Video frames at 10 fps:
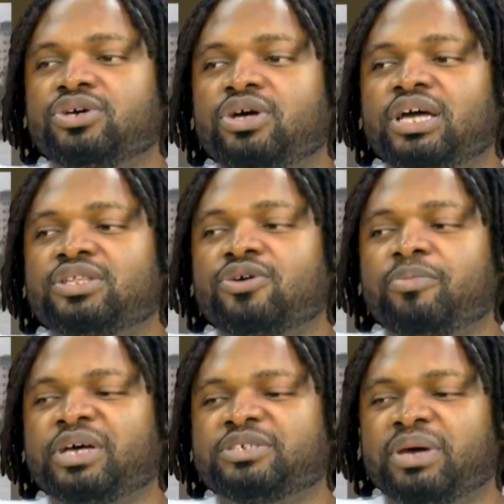the organ
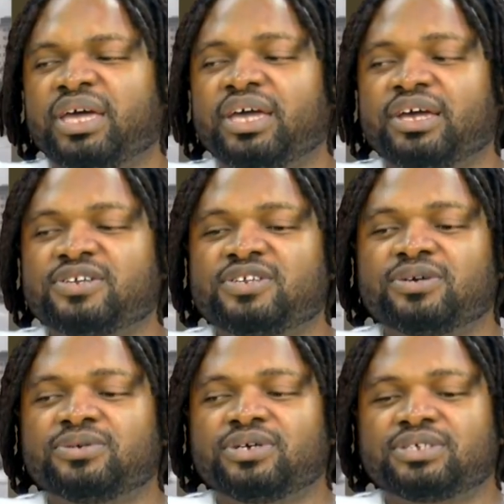top past my head.
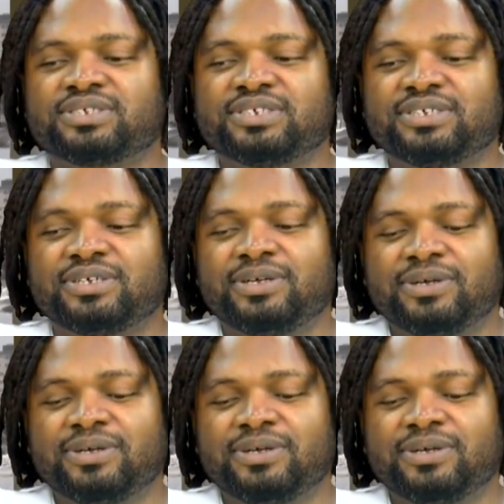Then go just see.